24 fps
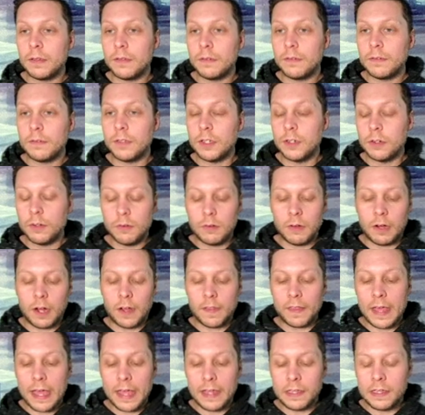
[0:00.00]
You know,
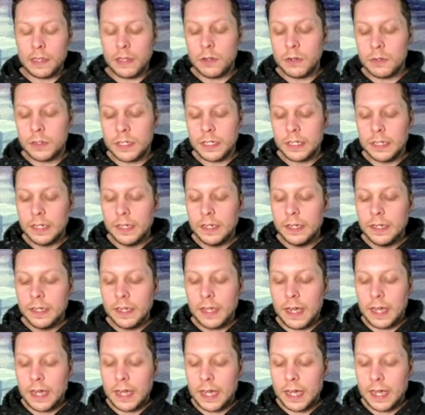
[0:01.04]
on that note,
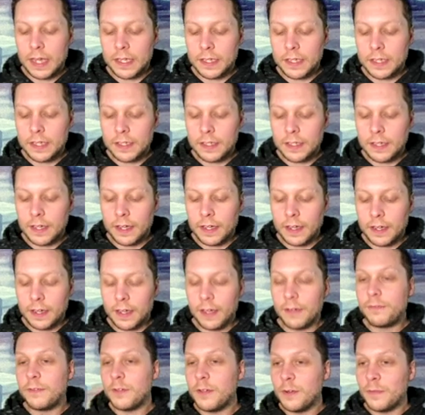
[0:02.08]

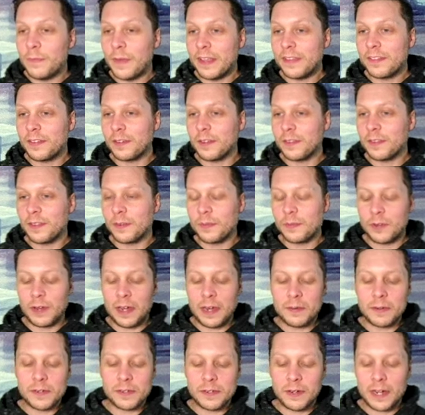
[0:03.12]
a few of my
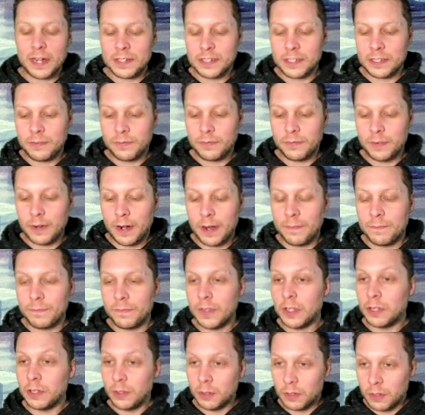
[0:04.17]
subscribers are actually from
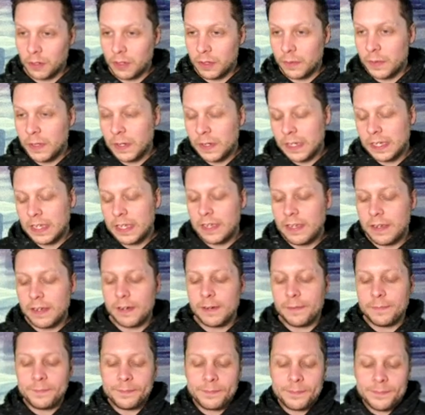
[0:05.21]
the local community
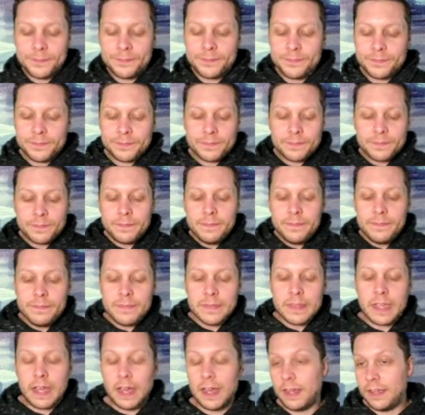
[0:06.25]
here.
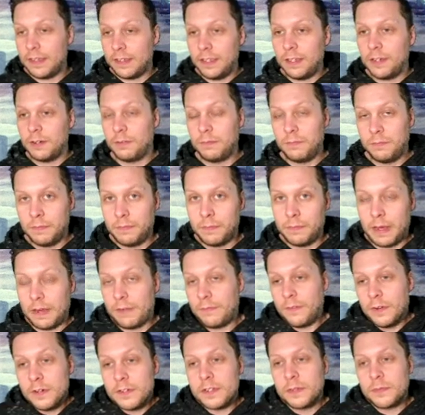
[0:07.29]
You know, my
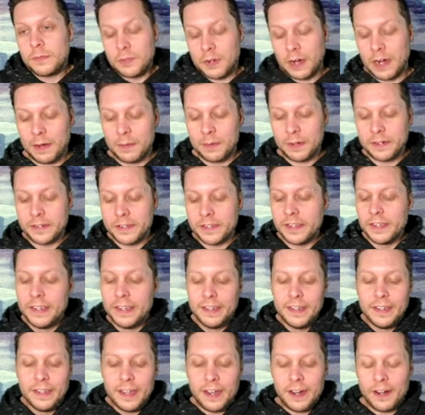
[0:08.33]
first subscribers
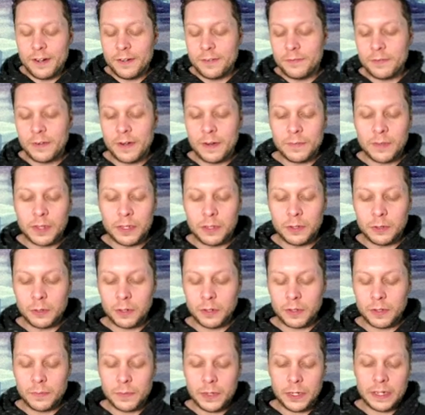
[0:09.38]
are from the local
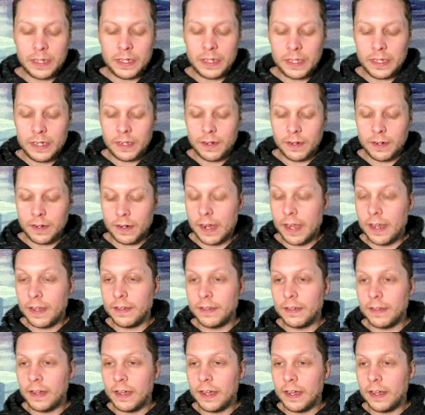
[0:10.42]
community here,
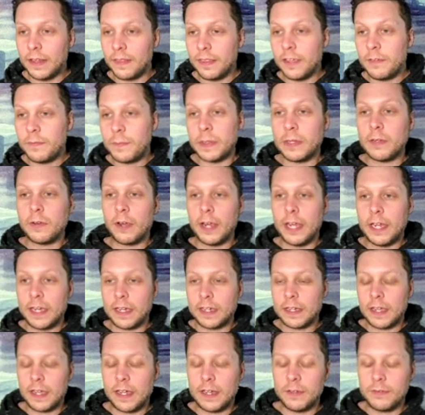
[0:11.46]
and they've been great
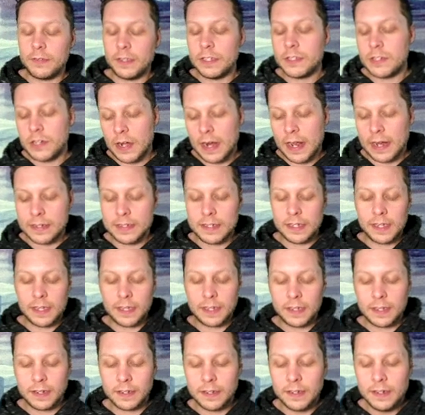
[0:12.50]
at kind of
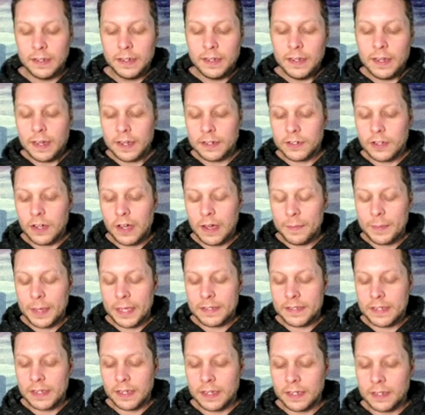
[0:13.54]
interacting and
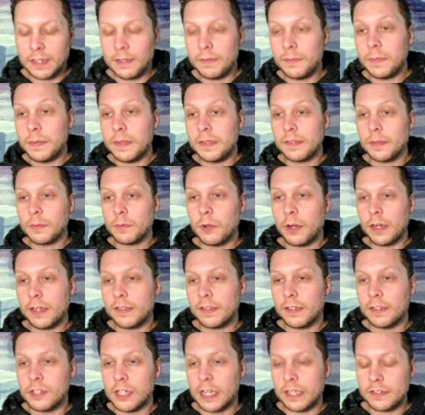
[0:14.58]
commenting and giving me some great
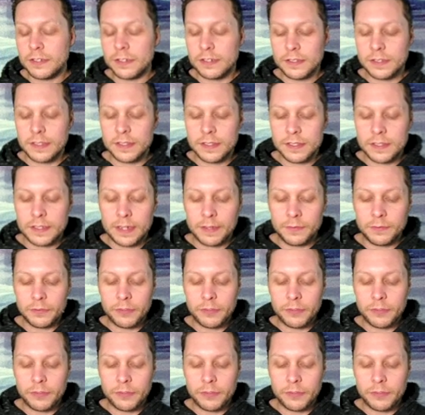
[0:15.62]
suggestions and stuff.